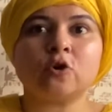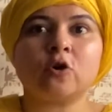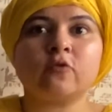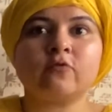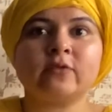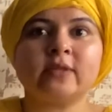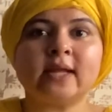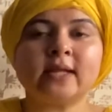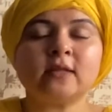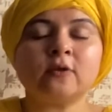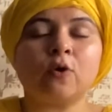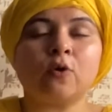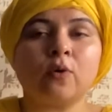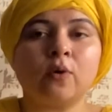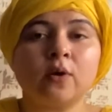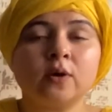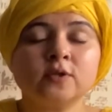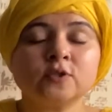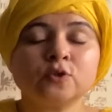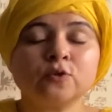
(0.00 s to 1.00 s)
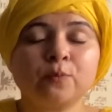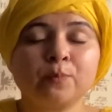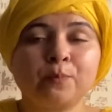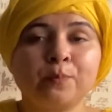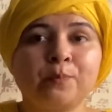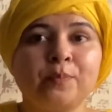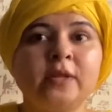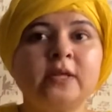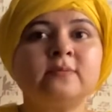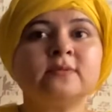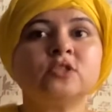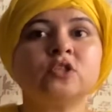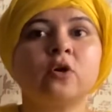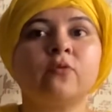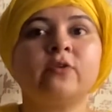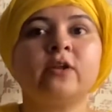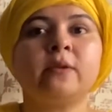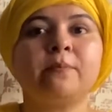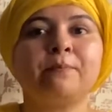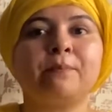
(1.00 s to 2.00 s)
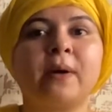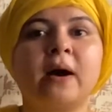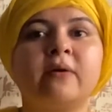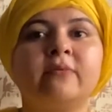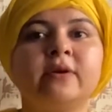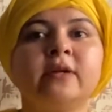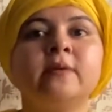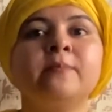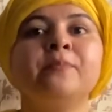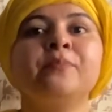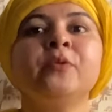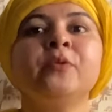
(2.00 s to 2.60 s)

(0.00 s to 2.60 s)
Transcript: of that supreme sovereign power